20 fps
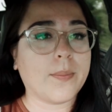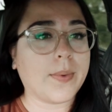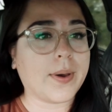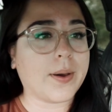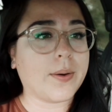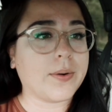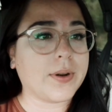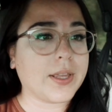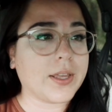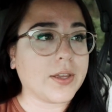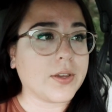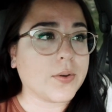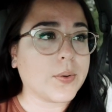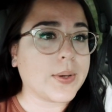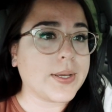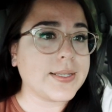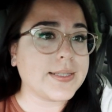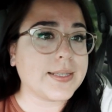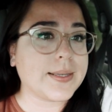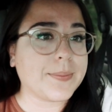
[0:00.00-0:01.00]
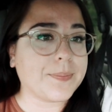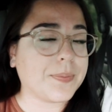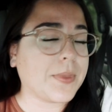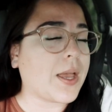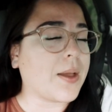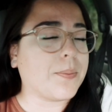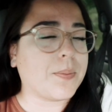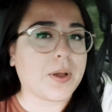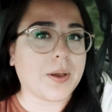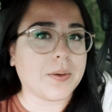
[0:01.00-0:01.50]
Wild and crazy.
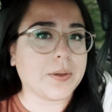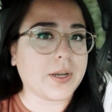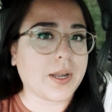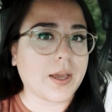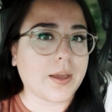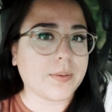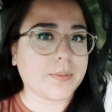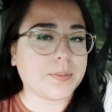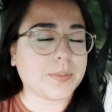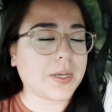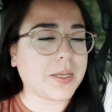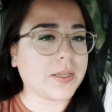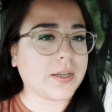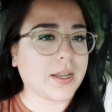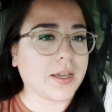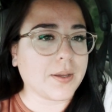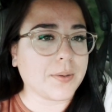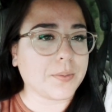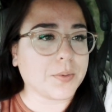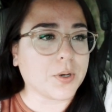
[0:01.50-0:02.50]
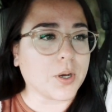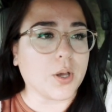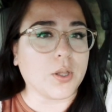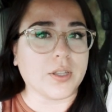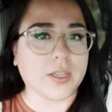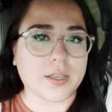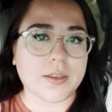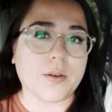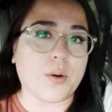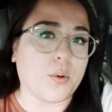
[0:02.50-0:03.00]
Not probably not, probably not. We're all
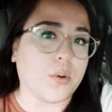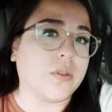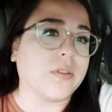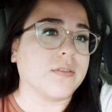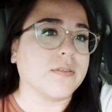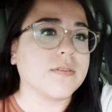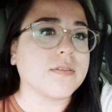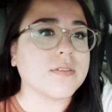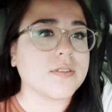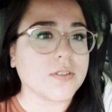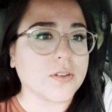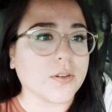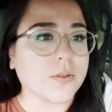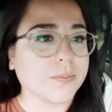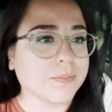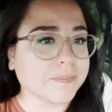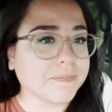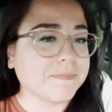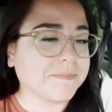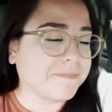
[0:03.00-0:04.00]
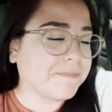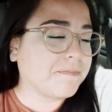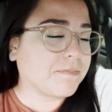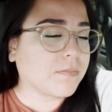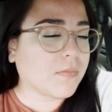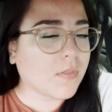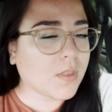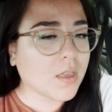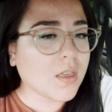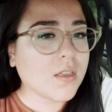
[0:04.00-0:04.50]
like old, so
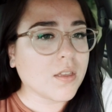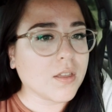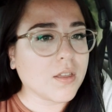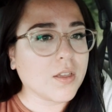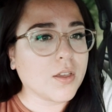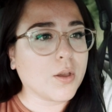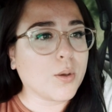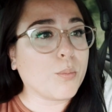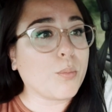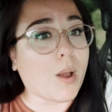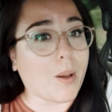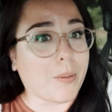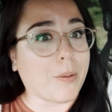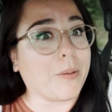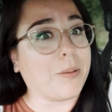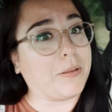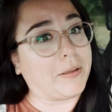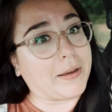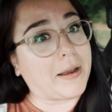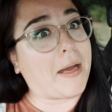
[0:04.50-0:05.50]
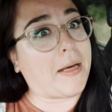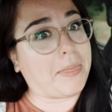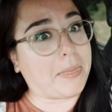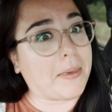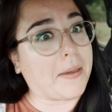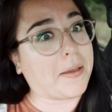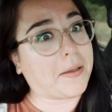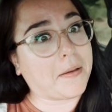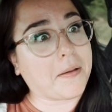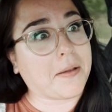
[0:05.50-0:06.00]
probably not
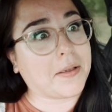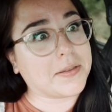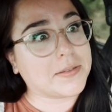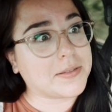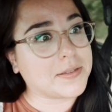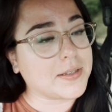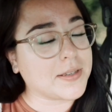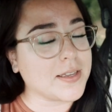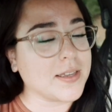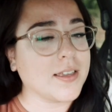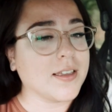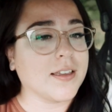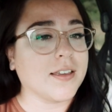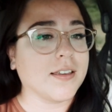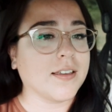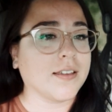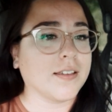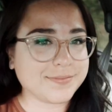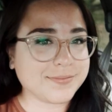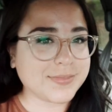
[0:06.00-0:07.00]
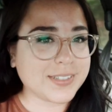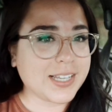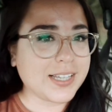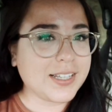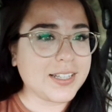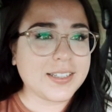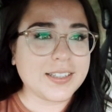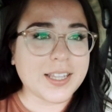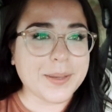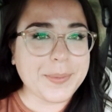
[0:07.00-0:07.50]
that crazy.
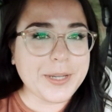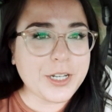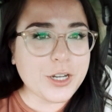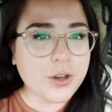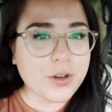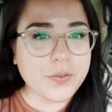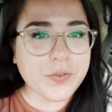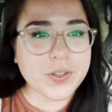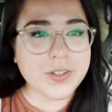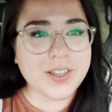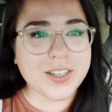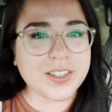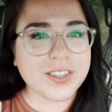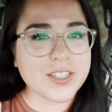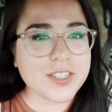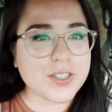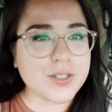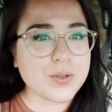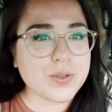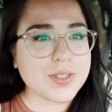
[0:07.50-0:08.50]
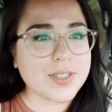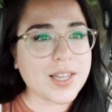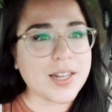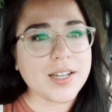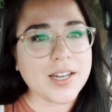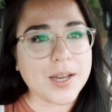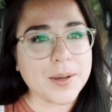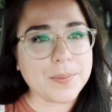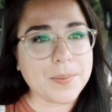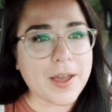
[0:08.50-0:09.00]
Let me know if you like this new
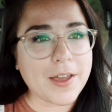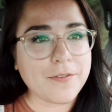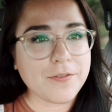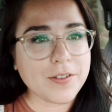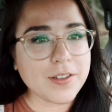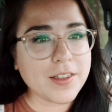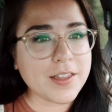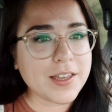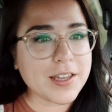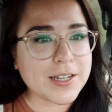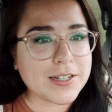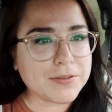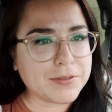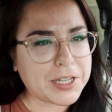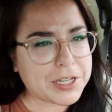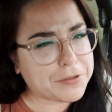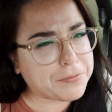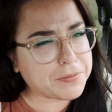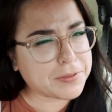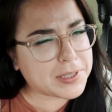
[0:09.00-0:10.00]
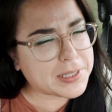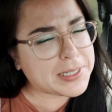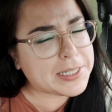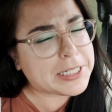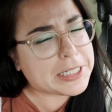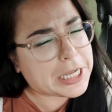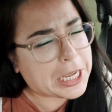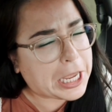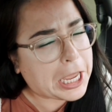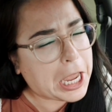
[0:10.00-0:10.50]
setup. I feel like I like really
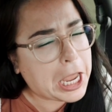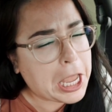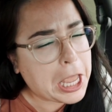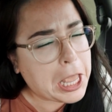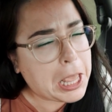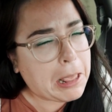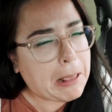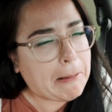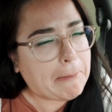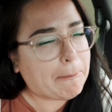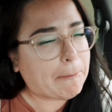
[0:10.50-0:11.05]
dig it.